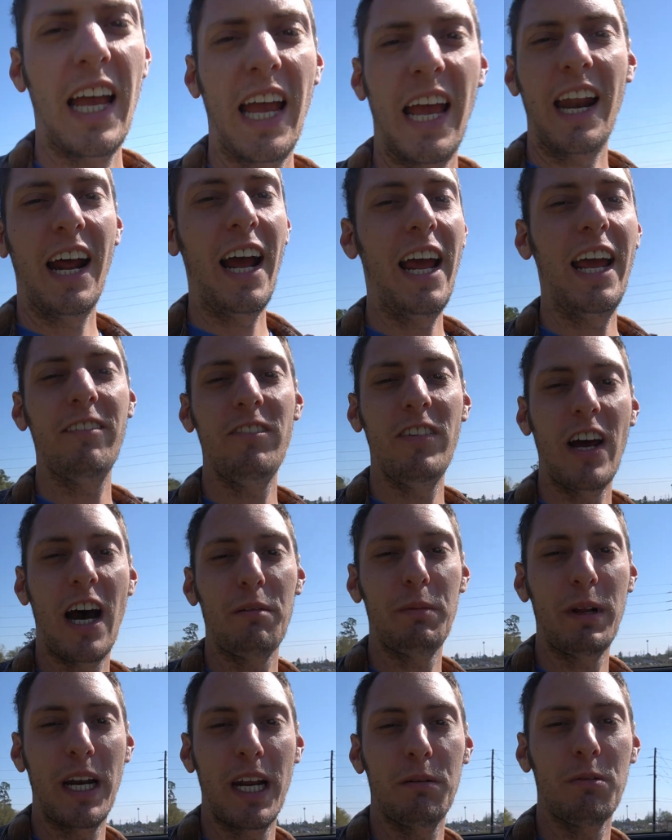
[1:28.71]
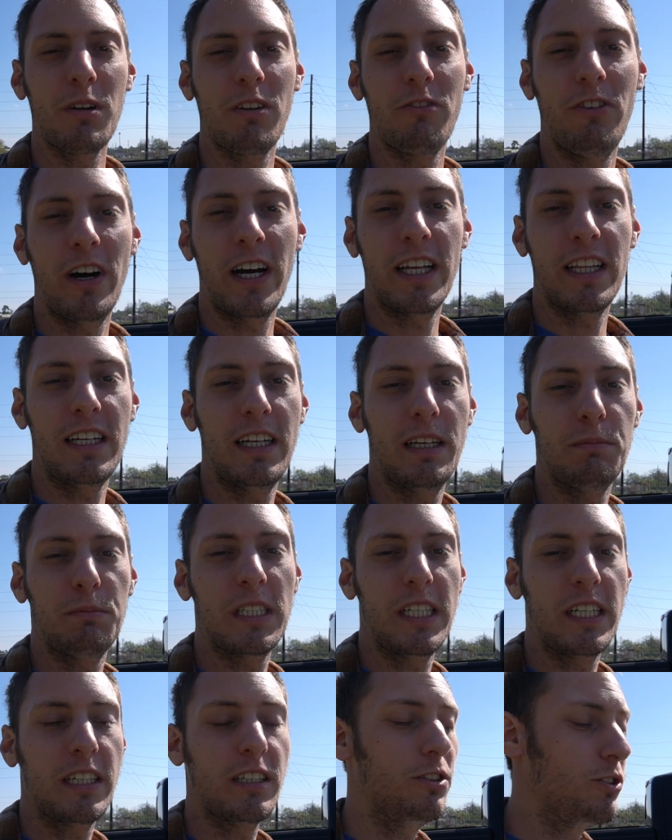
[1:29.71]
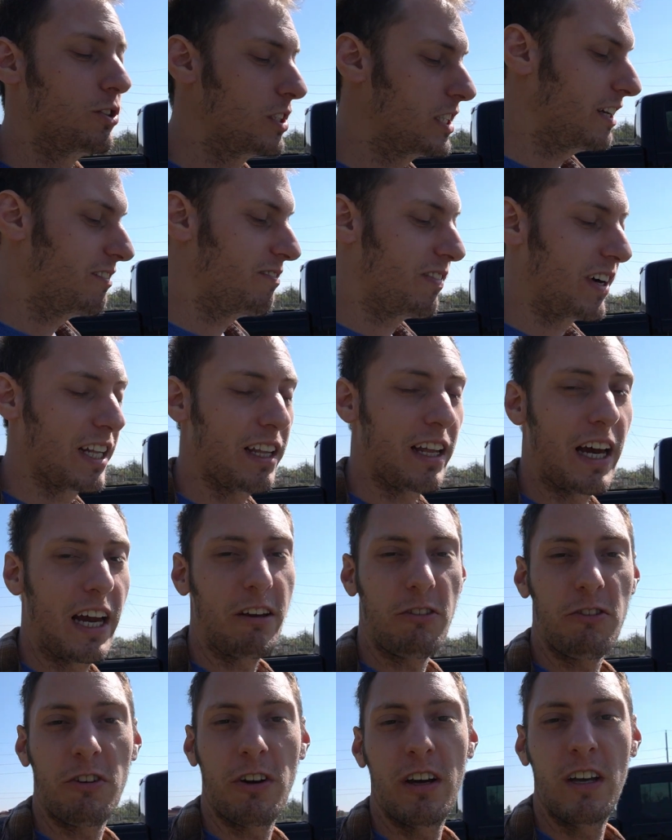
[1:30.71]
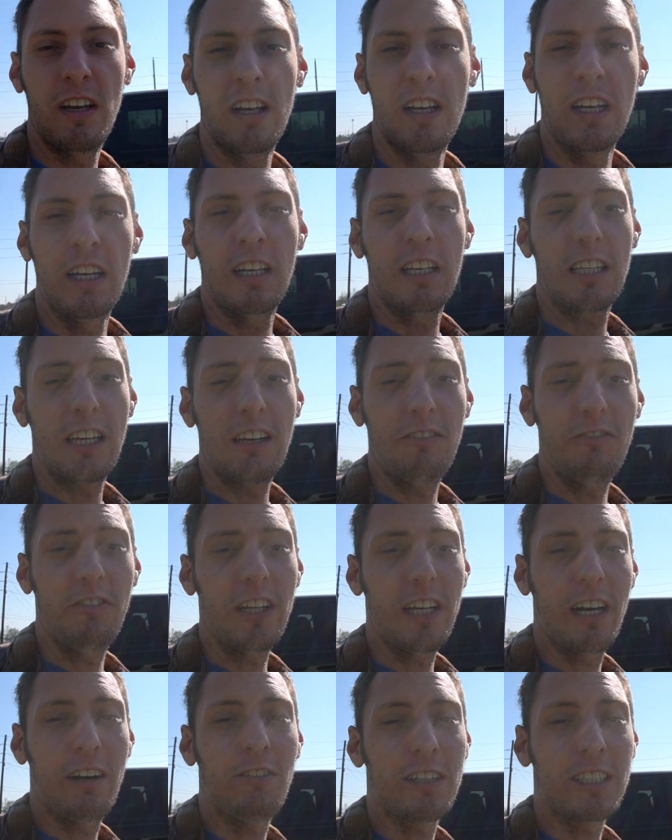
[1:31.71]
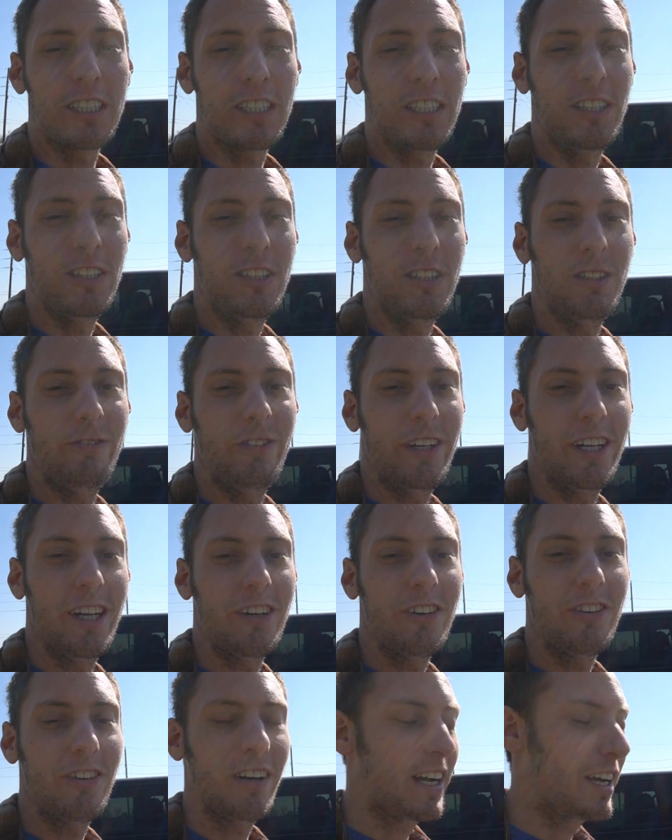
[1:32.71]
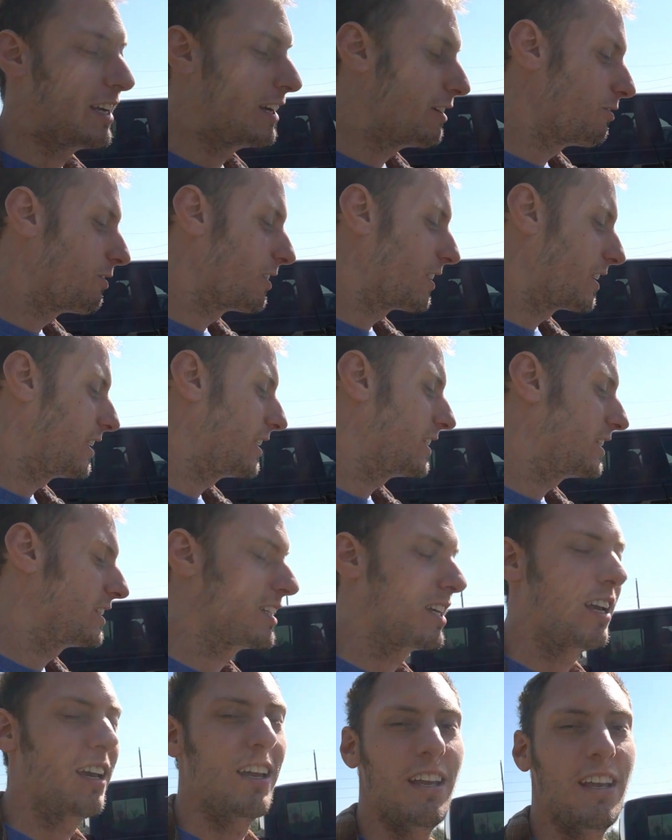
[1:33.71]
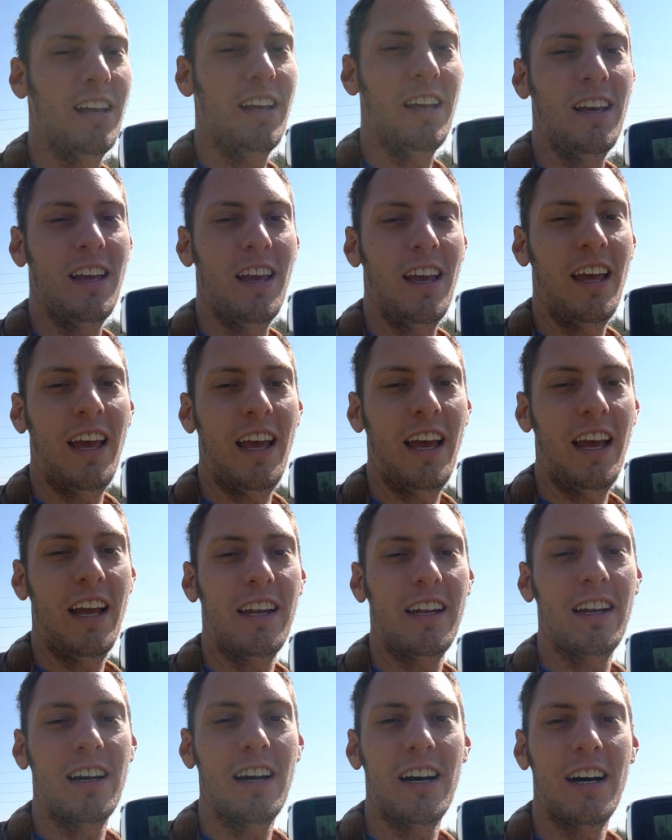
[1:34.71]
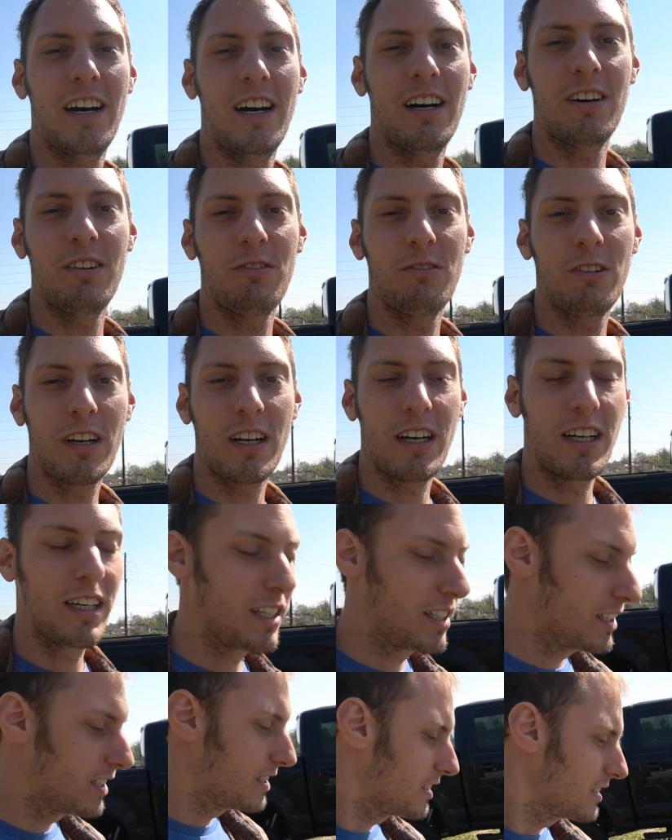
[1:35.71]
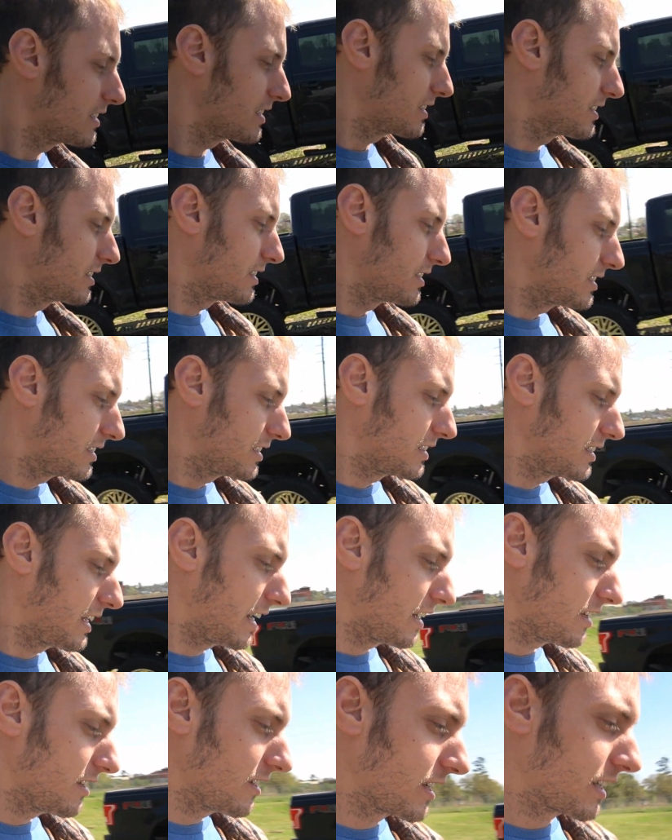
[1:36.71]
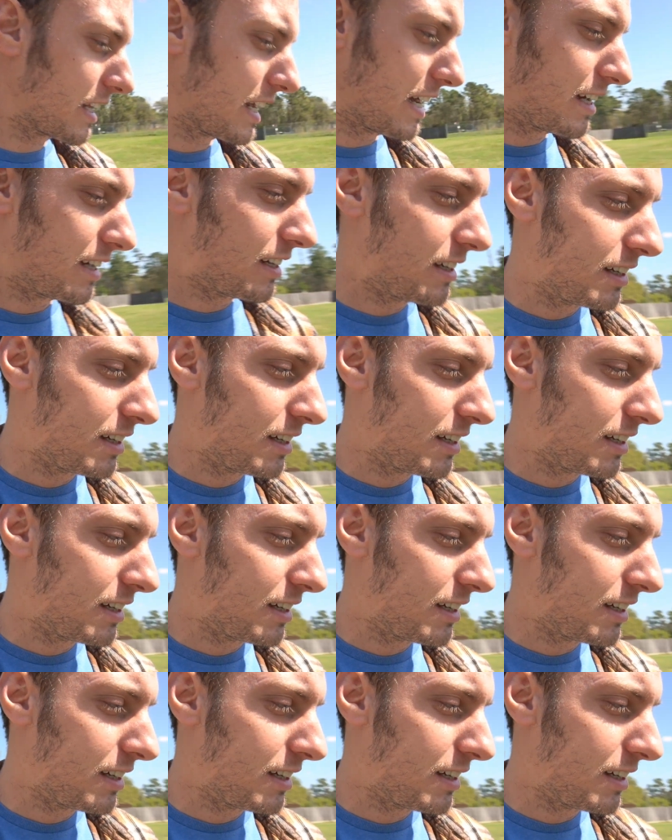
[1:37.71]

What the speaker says: And I have not been able to find the dipstick to save my life. Thankfully, I watched a YouTube video. I know where it is. And we're gonna take a look at that.